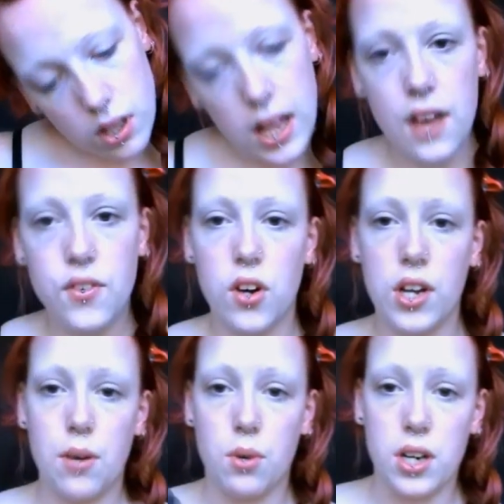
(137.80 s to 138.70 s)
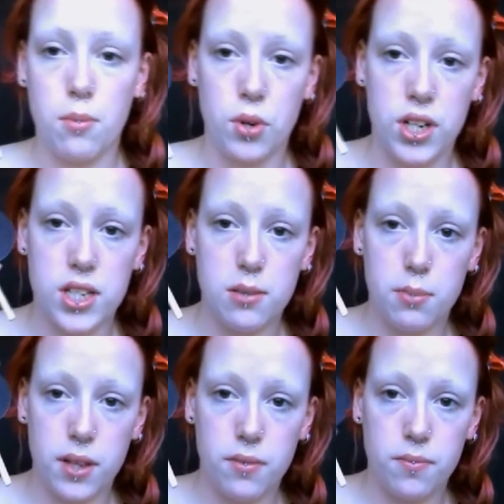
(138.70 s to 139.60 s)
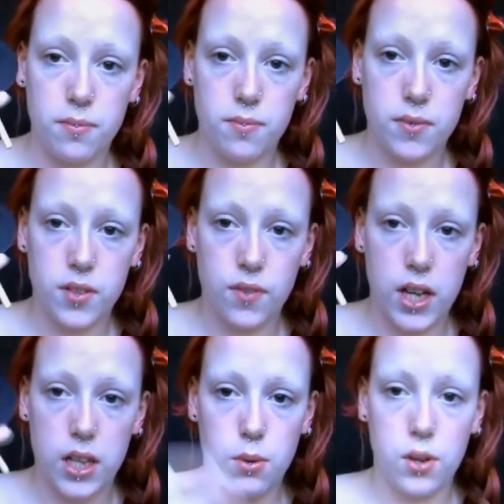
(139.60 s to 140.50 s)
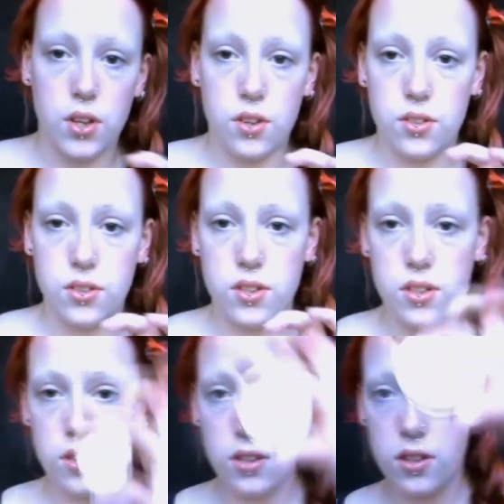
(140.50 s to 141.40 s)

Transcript: well, I have no idea what number it is, but it's fairly well used.